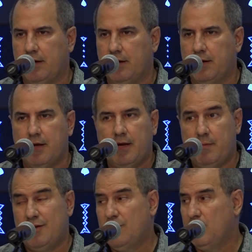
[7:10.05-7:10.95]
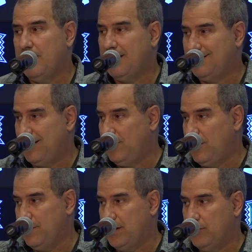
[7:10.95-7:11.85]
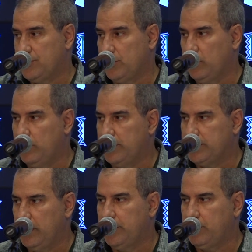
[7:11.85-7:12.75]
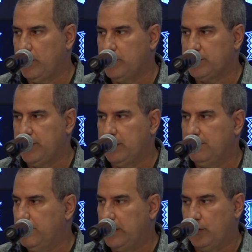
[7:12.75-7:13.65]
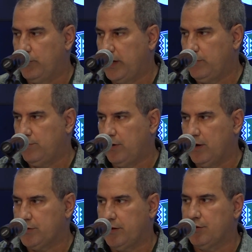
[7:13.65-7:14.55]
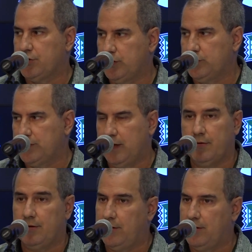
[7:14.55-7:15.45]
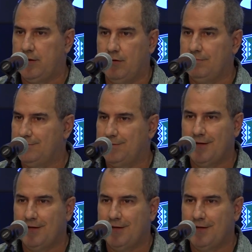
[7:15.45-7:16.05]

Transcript: Uh, I mean, you go back, I don't know how many years ago it was, uh, Under Armour's made incredible progress on the shoes now, and, uh, you know,